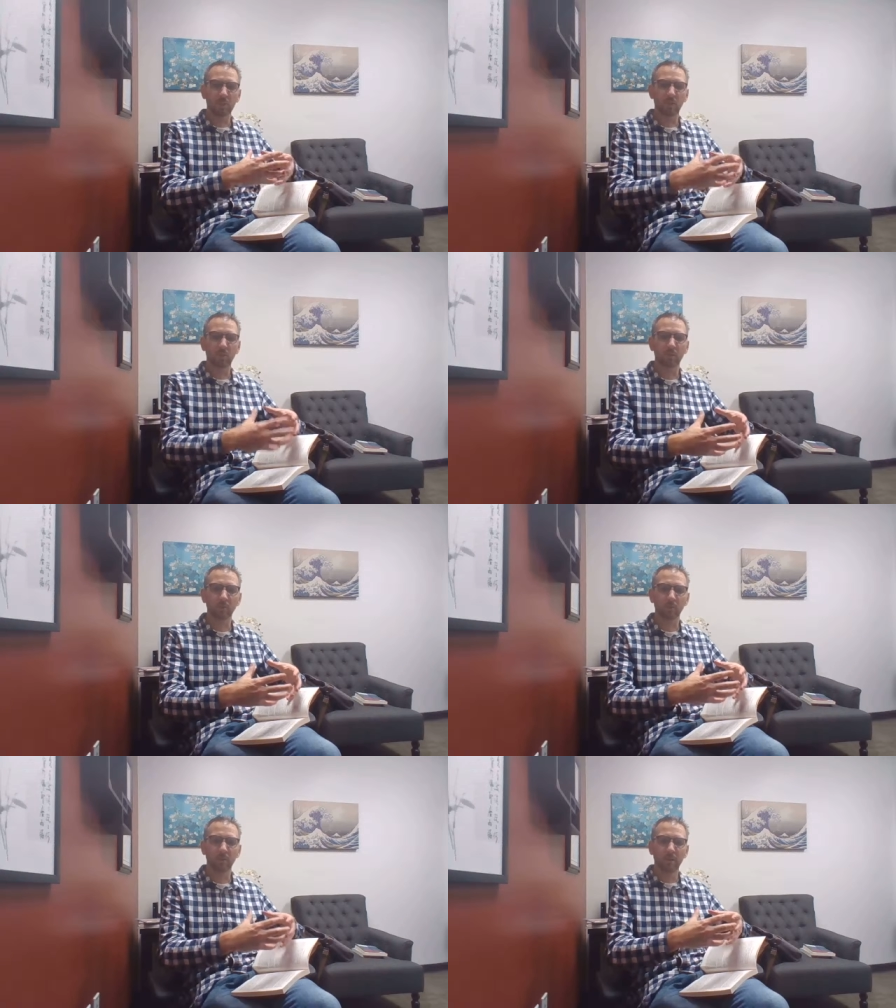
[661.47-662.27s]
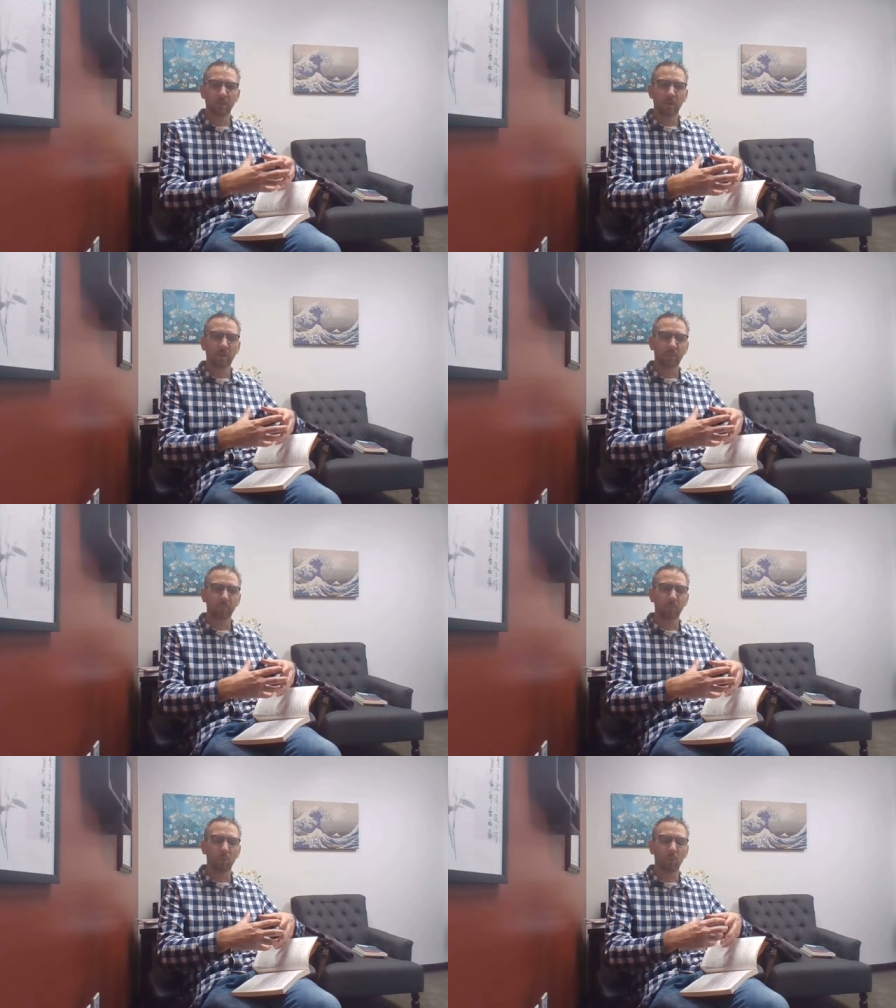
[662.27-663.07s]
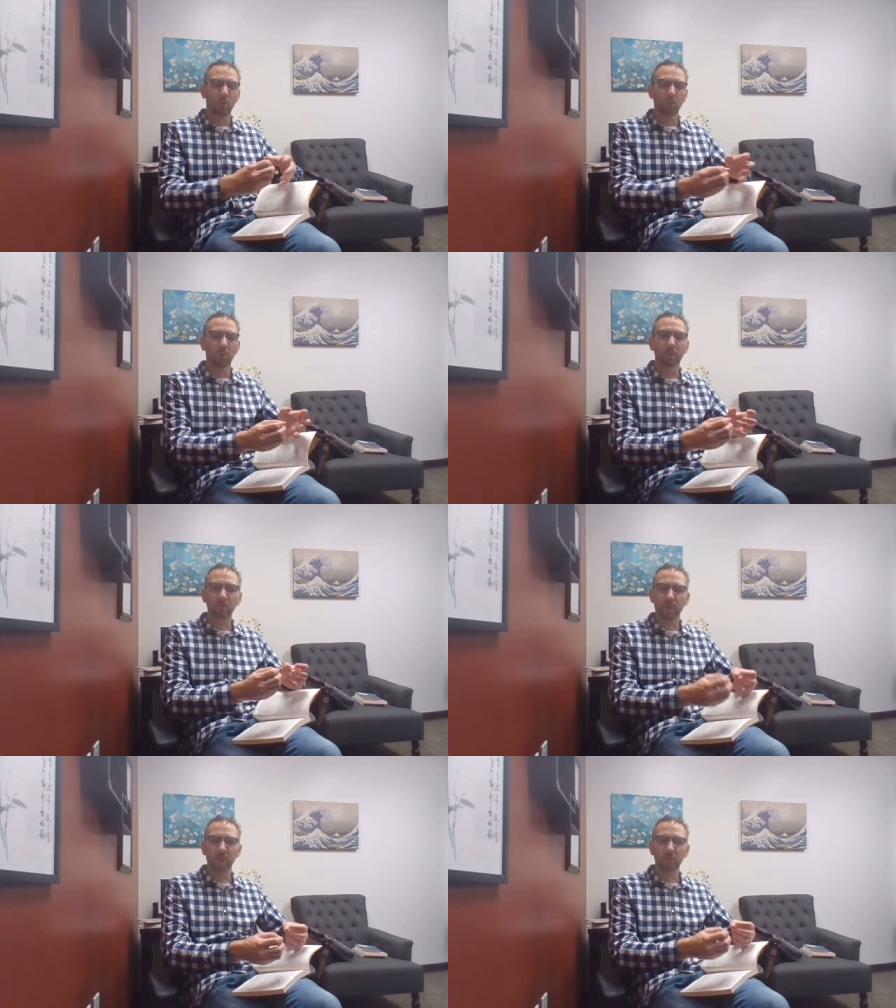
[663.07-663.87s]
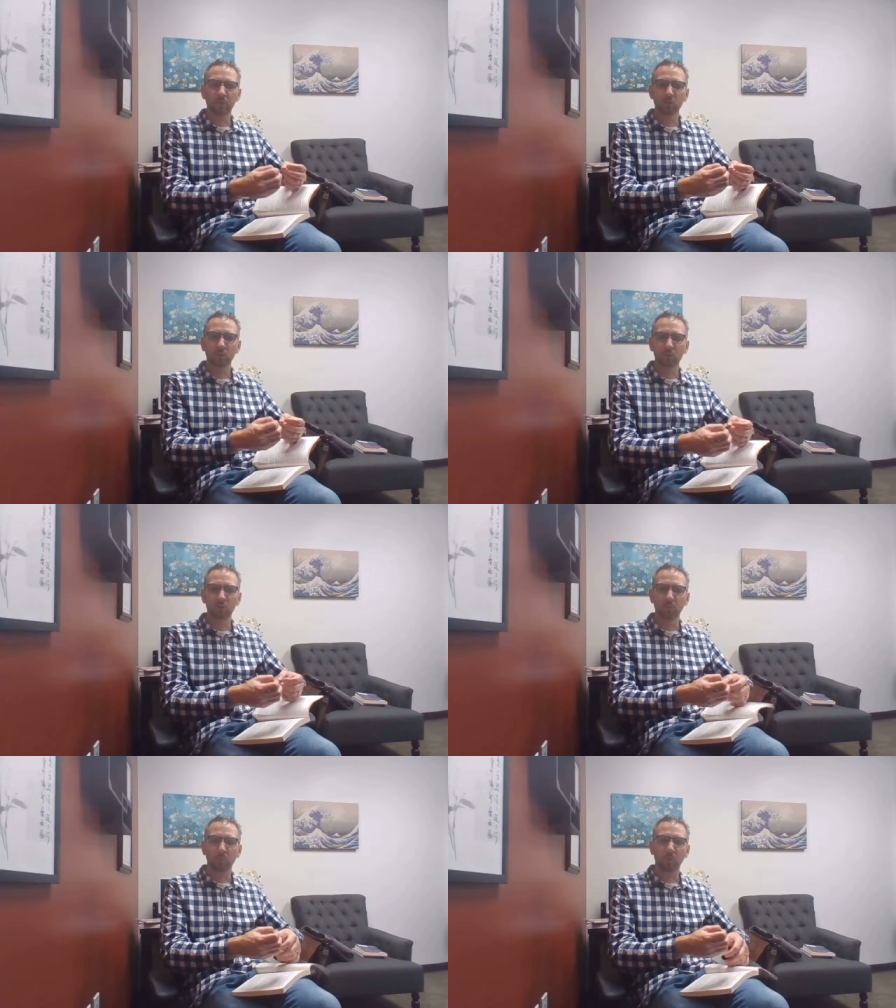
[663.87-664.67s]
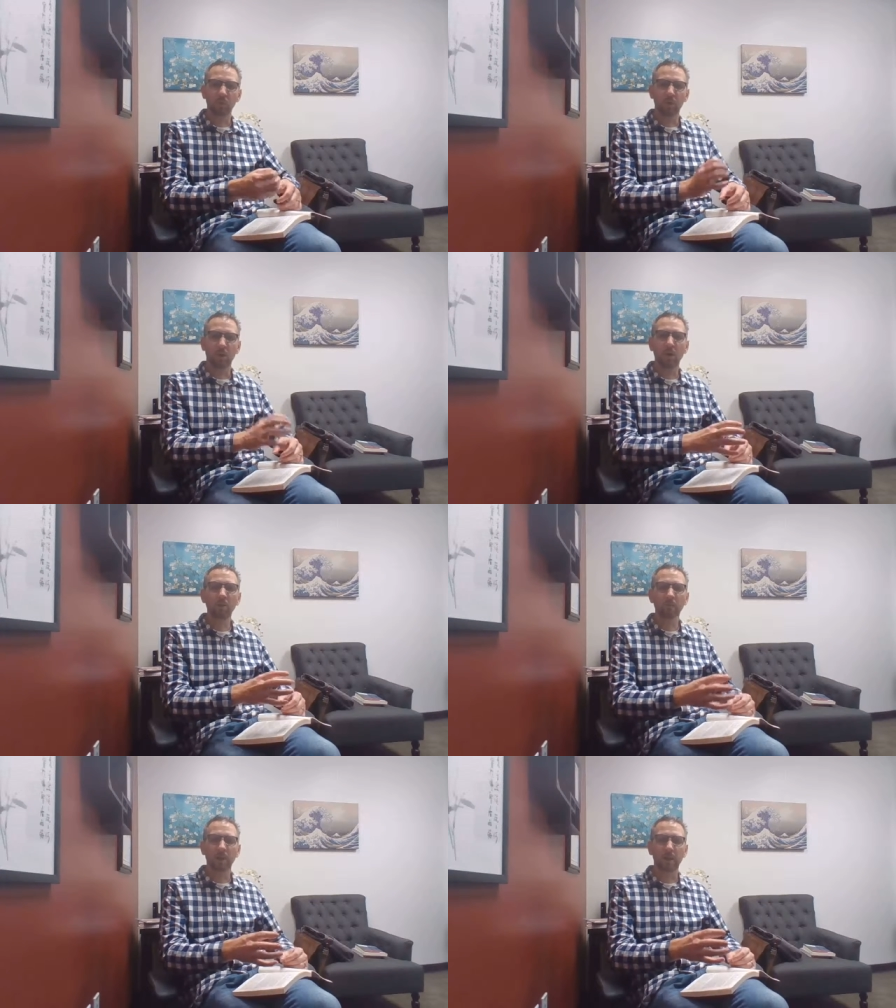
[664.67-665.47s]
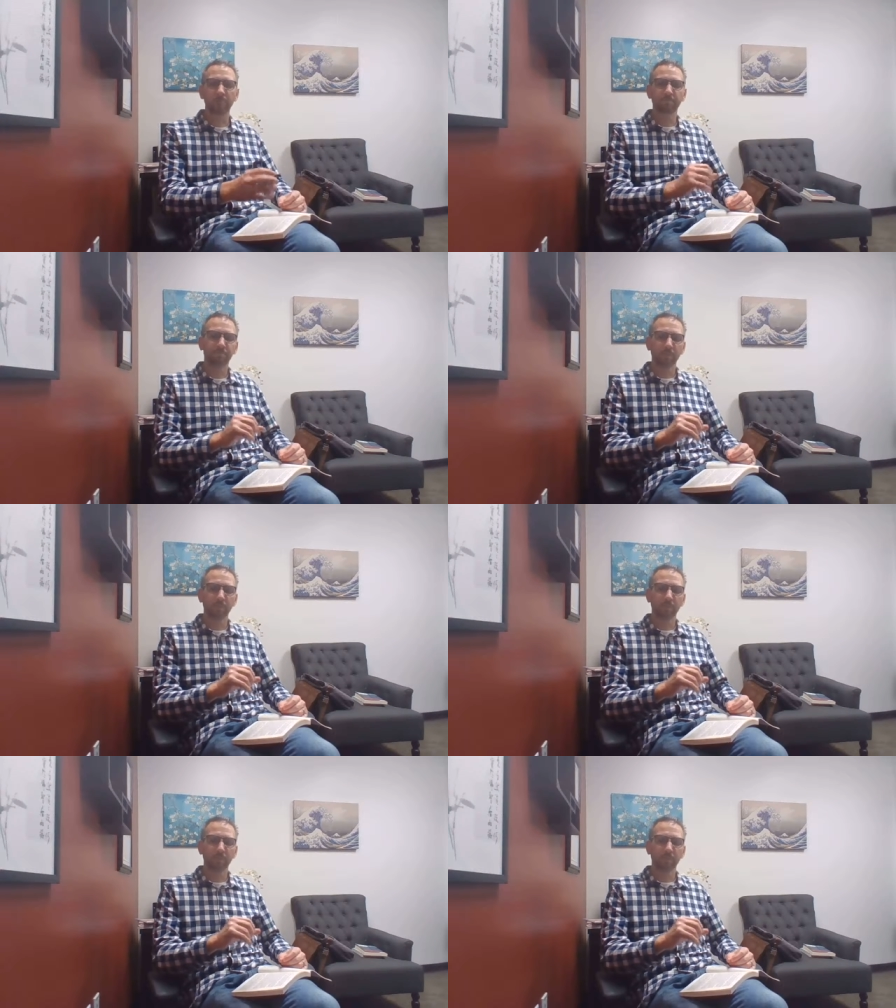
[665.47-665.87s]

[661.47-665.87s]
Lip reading: ethical, what they value as most important, all of that.